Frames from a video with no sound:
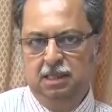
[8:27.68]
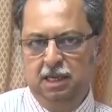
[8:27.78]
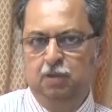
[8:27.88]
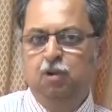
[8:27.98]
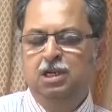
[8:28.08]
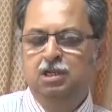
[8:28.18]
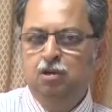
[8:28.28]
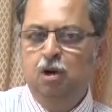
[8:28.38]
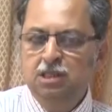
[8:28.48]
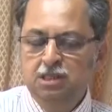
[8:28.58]
And what is the
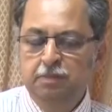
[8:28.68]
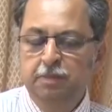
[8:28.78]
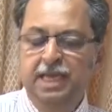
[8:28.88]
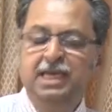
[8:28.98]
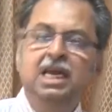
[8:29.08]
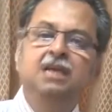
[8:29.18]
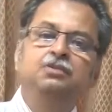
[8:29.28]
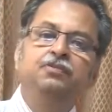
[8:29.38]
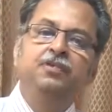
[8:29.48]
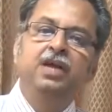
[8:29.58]
cause? Many
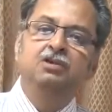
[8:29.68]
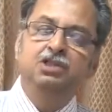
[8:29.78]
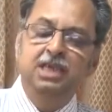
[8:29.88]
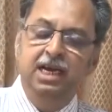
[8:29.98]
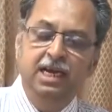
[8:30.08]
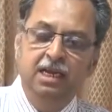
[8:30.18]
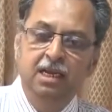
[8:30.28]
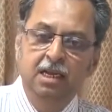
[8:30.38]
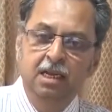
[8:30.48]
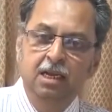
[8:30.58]
times we have studied
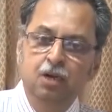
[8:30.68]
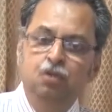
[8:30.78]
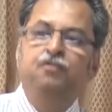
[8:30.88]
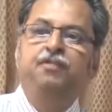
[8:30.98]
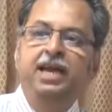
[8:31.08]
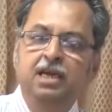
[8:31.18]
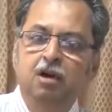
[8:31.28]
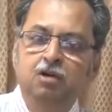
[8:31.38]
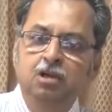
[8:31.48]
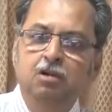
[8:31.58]
to find
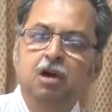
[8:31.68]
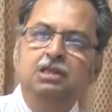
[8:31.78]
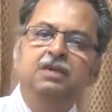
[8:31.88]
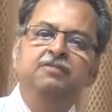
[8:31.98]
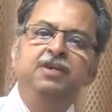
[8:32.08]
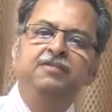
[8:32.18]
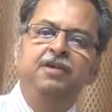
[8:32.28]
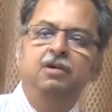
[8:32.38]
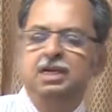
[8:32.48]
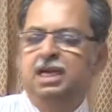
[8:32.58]
out the cause, and we
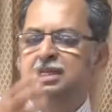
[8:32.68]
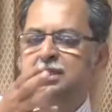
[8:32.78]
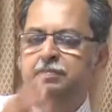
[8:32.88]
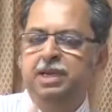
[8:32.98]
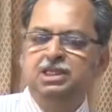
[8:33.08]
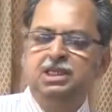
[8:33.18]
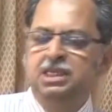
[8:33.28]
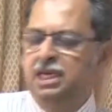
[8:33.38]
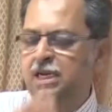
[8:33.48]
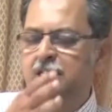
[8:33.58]
found that patient
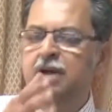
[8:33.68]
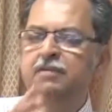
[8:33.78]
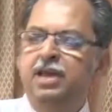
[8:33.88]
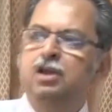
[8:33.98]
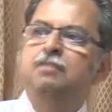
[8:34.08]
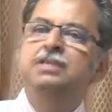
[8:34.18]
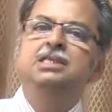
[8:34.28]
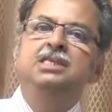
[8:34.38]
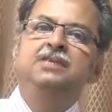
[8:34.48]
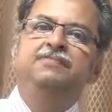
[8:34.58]
didn't have any of
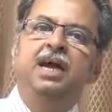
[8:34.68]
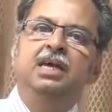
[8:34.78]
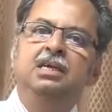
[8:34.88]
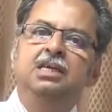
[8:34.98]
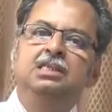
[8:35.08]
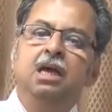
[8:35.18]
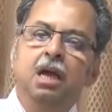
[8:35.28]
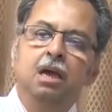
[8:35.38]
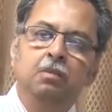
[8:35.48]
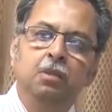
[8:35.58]
these risk factors,
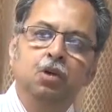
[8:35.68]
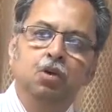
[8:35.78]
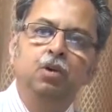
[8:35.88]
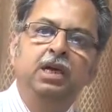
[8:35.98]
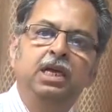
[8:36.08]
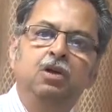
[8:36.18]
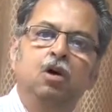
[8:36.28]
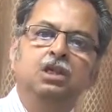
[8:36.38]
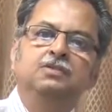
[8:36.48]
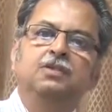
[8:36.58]
but only
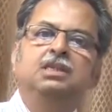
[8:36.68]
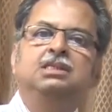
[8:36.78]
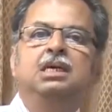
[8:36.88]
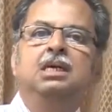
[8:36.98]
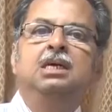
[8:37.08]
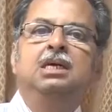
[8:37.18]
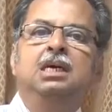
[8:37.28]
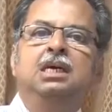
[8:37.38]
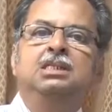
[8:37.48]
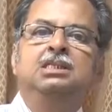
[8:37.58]
cause was
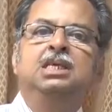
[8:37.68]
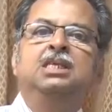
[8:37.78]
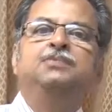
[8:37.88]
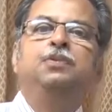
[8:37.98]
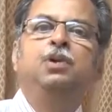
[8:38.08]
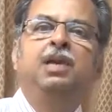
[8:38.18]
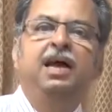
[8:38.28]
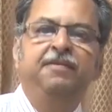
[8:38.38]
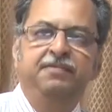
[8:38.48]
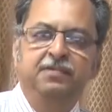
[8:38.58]
stressful life.